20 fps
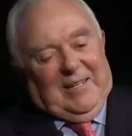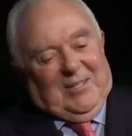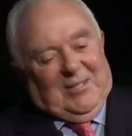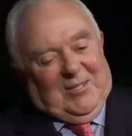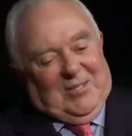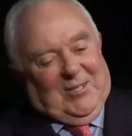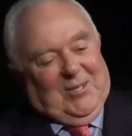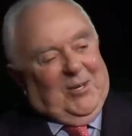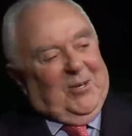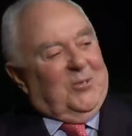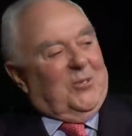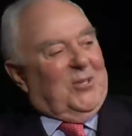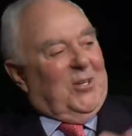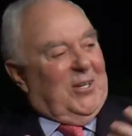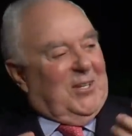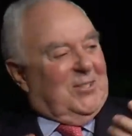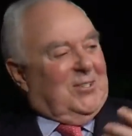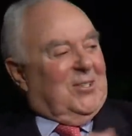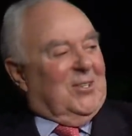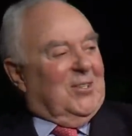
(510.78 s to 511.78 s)
So
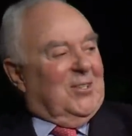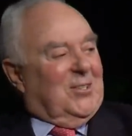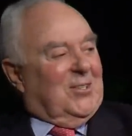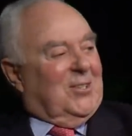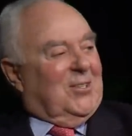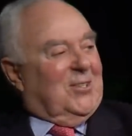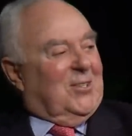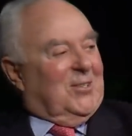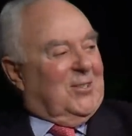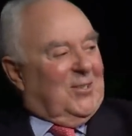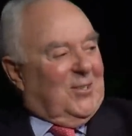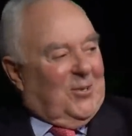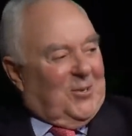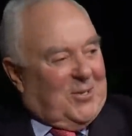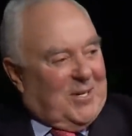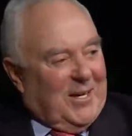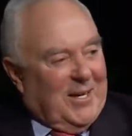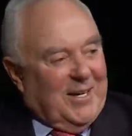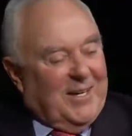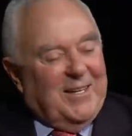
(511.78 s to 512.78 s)
Johnson's,
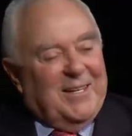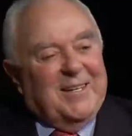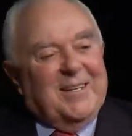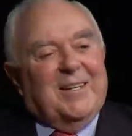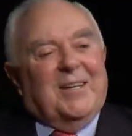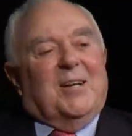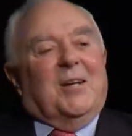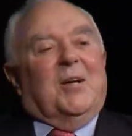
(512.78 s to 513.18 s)
okay.